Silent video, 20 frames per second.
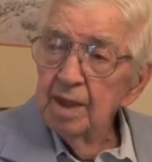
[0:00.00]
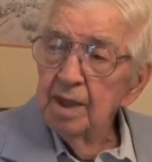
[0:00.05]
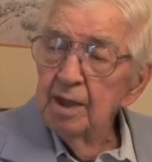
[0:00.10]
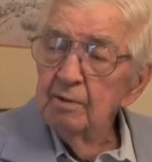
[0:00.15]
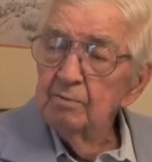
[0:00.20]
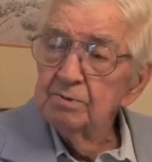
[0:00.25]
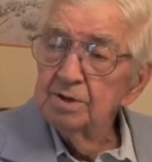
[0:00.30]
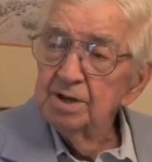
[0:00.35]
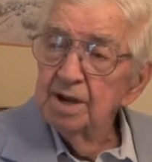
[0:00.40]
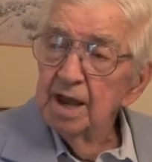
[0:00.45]

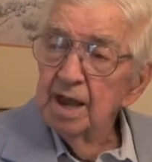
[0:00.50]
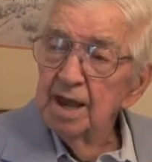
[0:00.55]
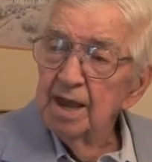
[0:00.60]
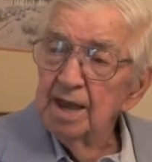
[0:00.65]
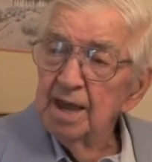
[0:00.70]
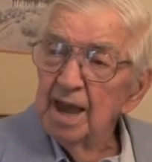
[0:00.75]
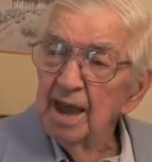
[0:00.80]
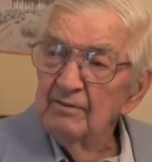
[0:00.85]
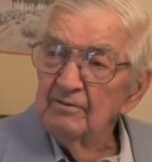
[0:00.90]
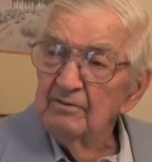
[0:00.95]
he
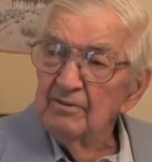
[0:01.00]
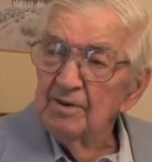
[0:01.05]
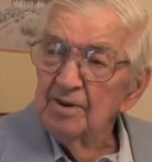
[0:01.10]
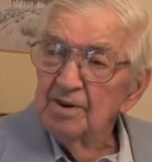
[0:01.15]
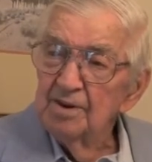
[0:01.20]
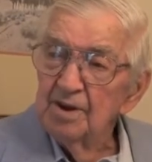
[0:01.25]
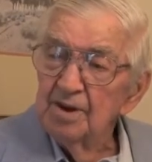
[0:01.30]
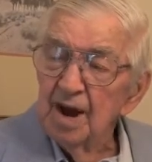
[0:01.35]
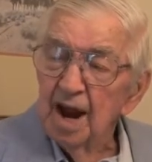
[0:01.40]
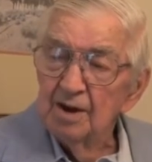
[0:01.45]
had
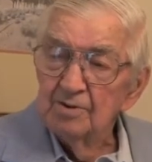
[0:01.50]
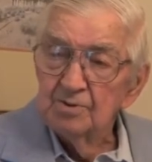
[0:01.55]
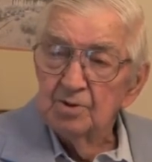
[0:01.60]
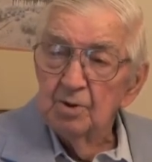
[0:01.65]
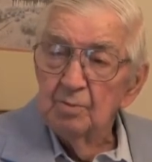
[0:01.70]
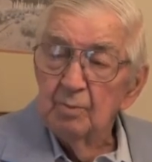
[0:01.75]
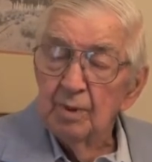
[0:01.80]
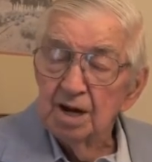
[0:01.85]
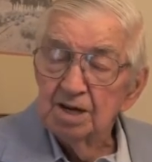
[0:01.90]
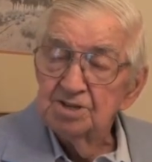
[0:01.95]
not
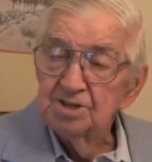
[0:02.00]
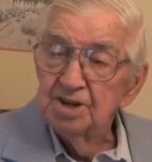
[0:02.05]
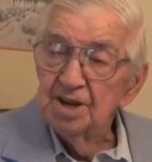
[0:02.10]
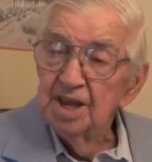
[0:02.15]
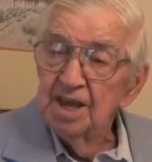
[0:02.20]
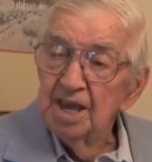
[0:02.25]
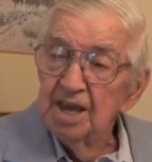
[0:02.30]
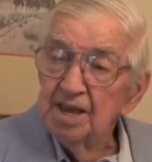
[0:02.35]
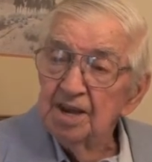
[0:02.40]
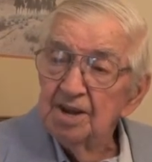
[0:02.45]
too much
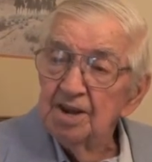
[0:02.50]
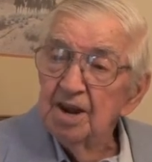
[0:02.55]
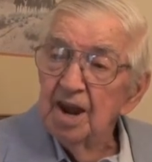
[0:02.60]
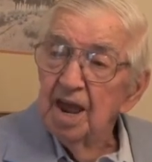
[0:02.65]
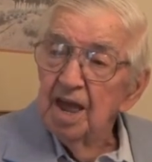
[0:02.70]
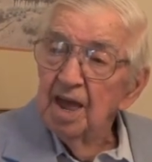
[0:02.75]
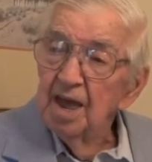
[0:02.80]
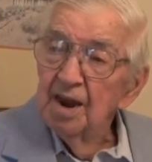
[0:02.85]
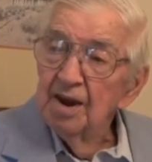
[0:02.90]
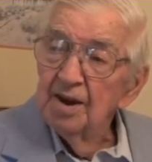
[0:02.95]
to eat,
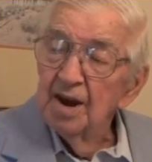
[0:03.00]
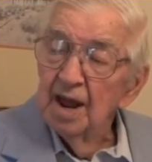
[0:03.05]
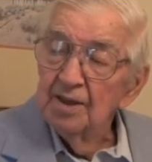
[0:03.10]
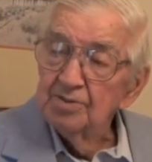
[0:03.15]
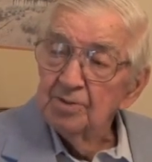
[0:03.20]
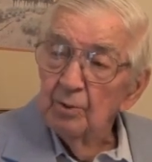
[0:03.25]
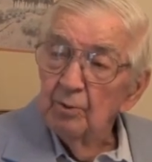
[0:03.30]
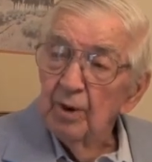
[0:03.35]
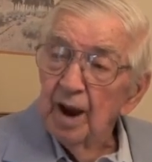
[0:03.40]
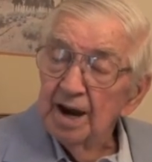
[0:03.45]

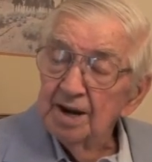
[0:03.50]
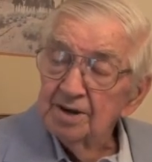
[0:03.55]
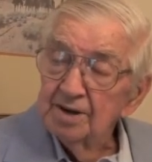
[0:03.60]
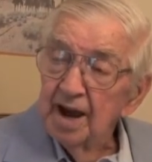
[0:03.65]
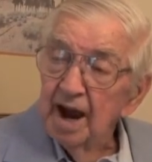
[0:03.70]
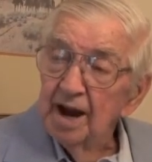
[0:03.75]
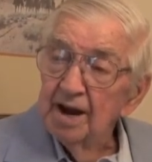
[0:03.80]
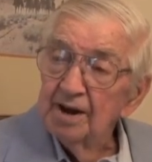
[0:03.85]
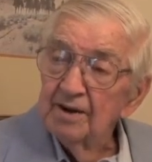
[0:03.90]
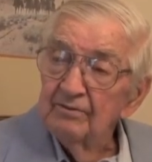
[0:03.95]
not the right
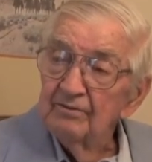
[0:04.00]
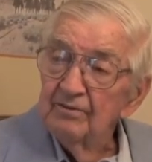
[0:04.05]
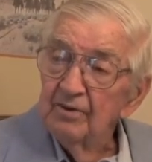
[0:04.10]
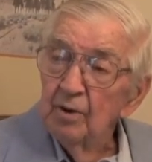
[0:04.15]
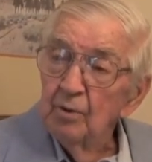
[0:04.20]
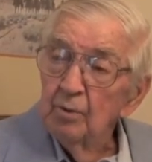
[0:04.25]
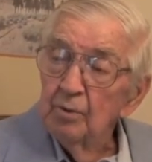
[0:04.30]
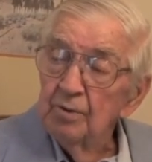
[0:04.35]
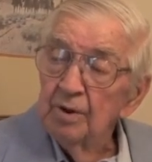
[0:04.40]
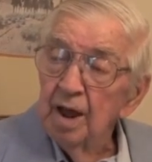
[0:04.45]
kind of
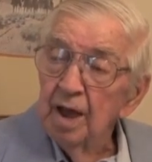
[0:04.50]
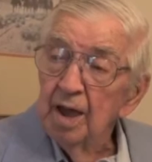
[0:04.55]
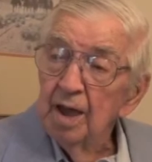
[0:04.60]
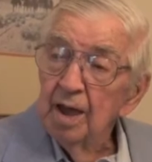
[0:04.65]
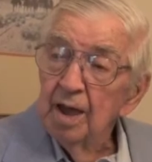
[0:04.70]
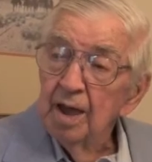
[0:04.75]
food.